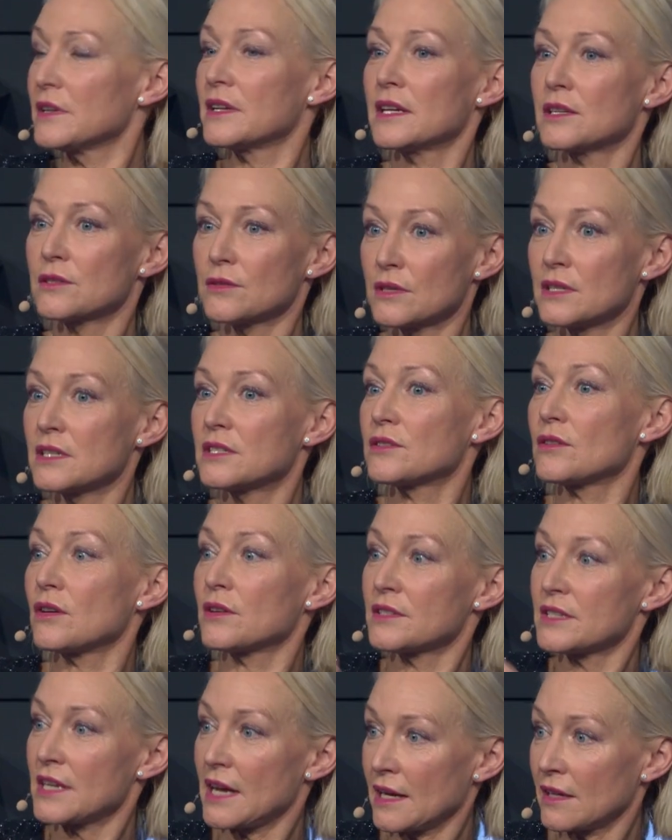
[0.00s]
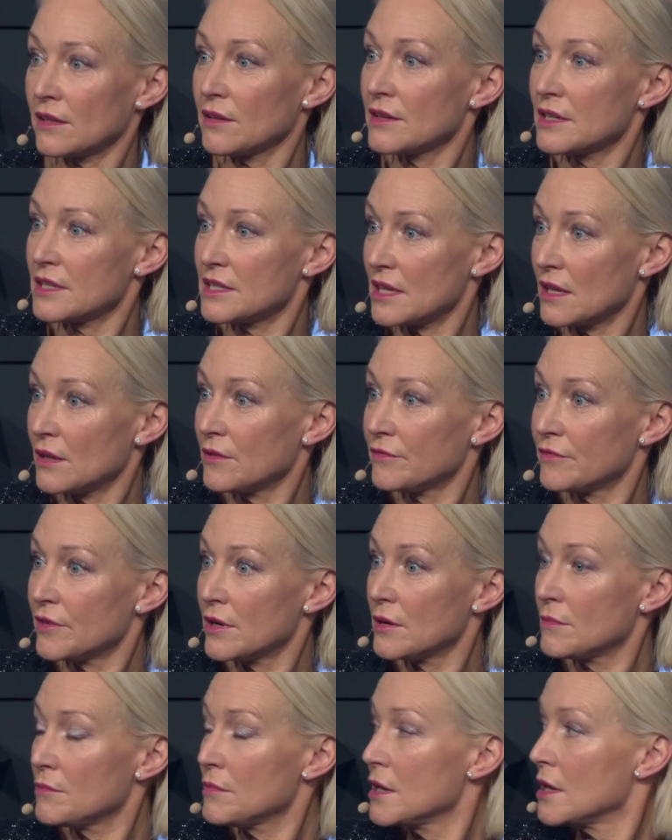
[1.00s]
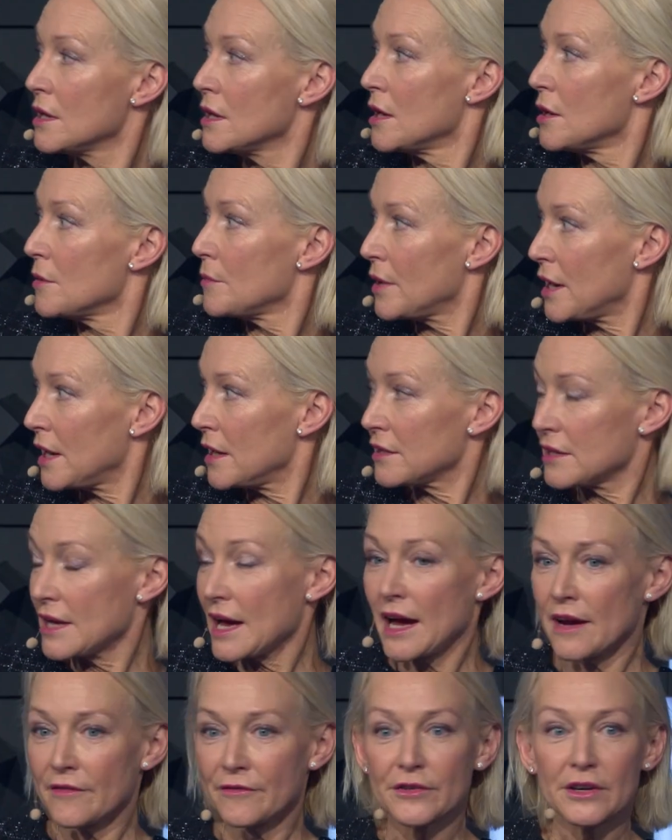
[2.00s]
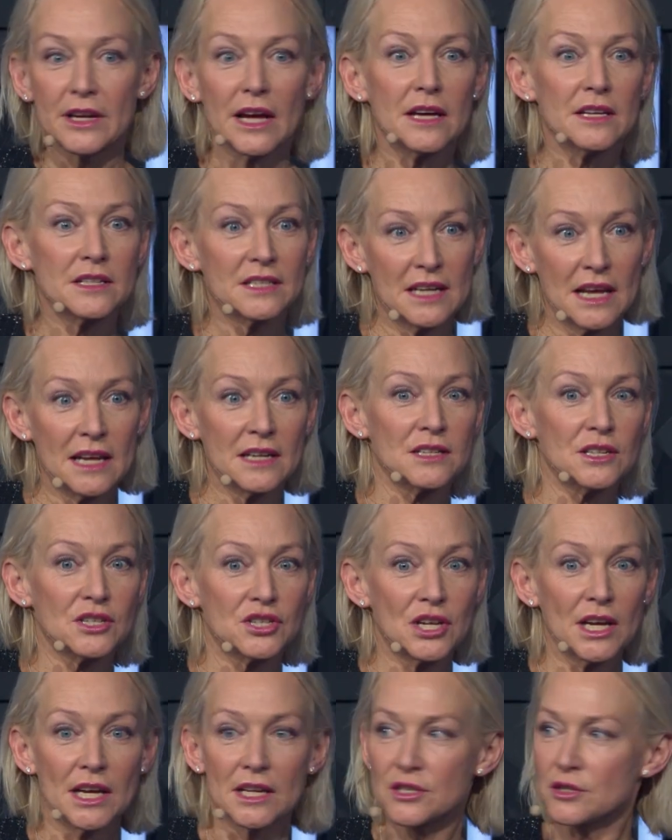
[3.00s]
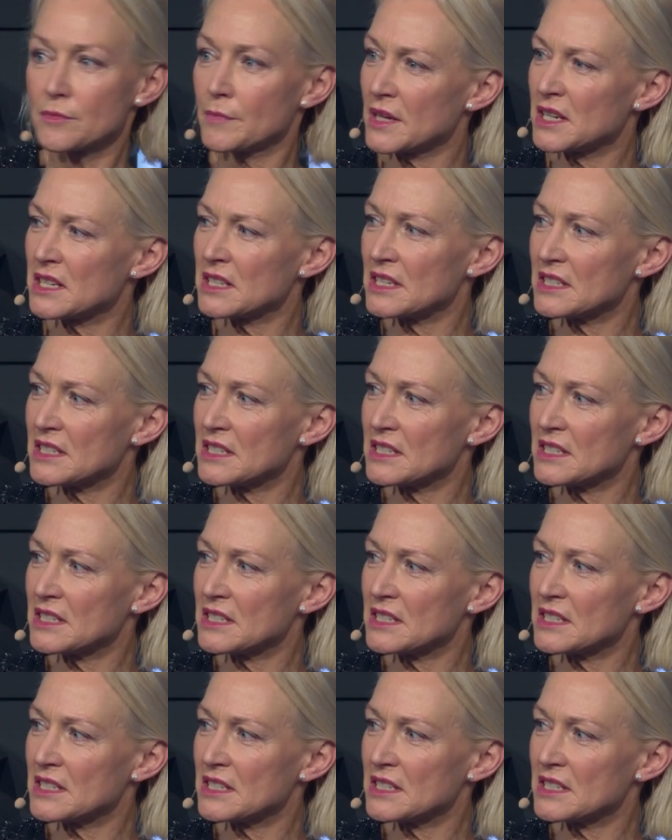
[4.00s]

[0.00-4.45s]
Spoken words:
NATO needs to untangle itself from. But Africa stands a chance to basically